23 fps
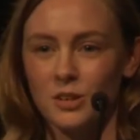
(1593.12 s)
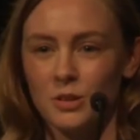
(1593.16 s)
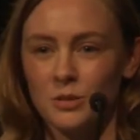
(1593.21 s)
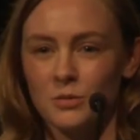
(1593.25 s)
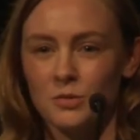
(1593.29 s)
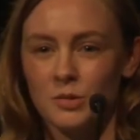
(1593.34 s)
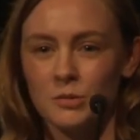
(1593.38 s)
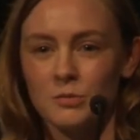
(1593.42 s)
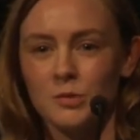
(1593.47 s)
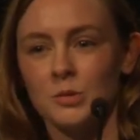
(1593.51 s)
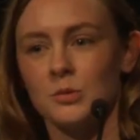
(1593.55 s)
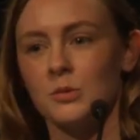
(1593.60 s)

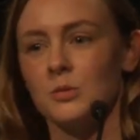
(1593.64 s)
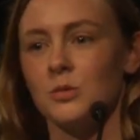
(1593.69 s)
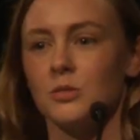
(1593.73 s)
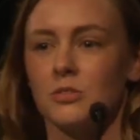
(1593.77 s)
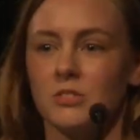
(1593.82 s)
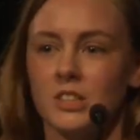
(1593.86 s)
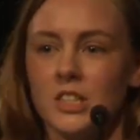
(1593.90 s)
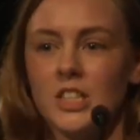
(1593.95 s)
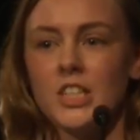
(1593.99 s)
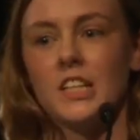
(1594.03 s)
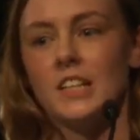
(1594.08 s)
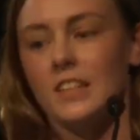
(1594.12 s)
over rural
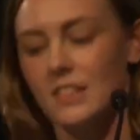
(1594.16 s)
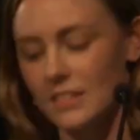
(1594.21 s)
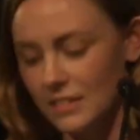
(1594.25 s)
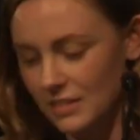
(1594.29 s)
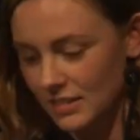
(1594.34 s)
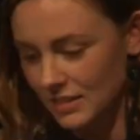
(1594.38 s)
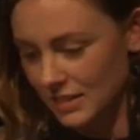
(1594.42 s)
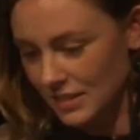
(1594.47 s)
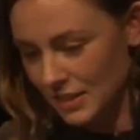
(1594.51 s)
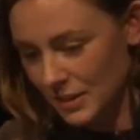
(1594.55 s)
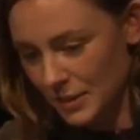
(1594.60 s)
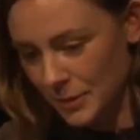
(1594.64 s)
3G.
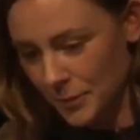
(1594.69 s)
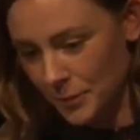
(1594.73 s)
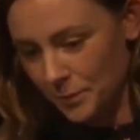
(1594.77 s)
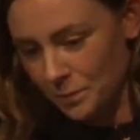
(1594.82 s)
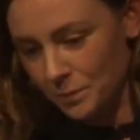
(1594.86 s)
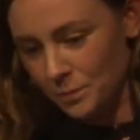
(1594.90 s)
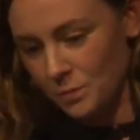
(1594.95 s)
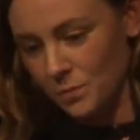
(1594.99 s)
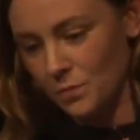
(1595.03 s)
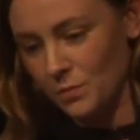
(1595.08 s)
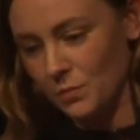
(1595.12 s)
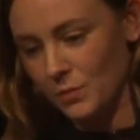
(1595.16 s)

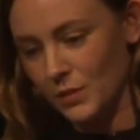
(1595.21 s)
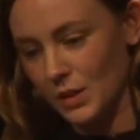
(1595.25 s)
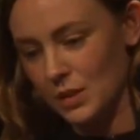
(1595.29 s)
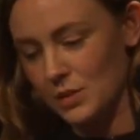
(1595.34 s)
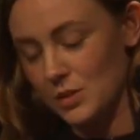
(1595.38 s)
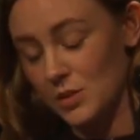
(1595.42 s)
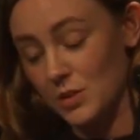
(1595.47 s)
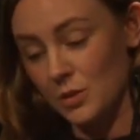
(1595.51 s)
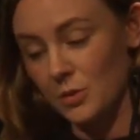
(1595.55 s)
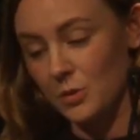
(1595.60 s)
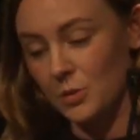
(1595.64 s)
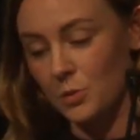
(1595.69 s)

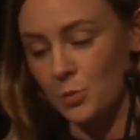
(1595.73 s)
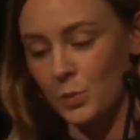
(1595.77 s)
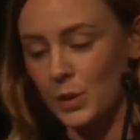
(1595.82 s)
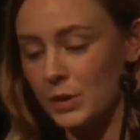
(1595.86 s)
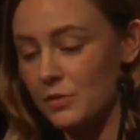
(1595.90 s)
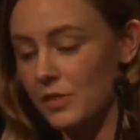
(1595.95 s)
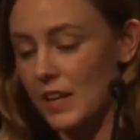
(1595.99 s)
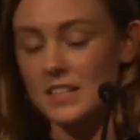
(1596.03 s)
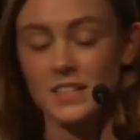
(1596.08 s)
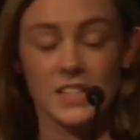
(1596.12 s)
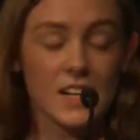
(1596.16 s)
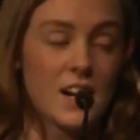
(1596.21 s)
So we
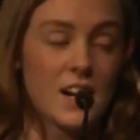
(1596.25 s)
sat